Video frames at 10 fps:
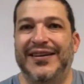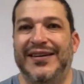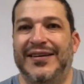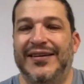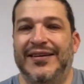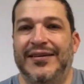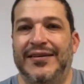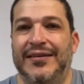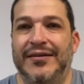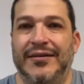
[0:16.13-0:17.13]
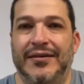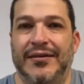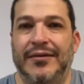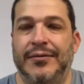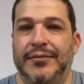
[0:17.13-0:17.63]

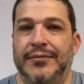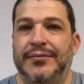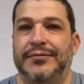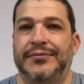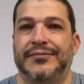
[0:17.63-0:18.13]
Nobody speaks.